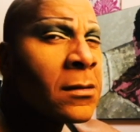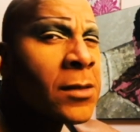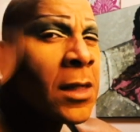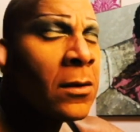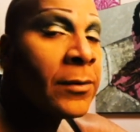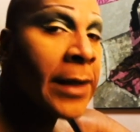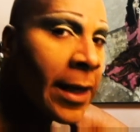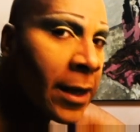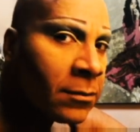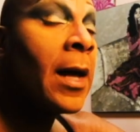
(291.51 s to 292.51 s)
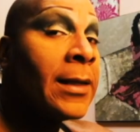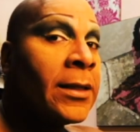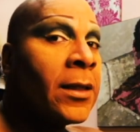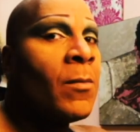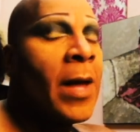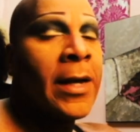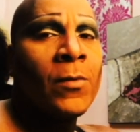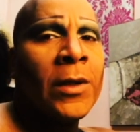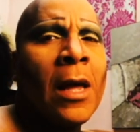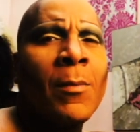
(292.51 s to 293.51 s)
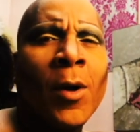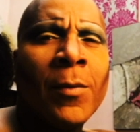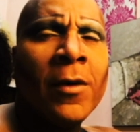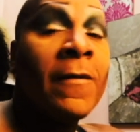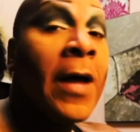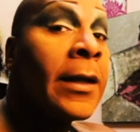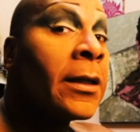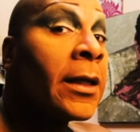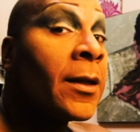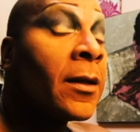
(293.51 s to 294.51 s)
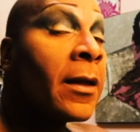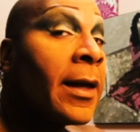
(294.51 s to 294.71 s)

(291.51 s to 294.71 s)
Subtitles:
So yeah, I did go back in with that purple finally.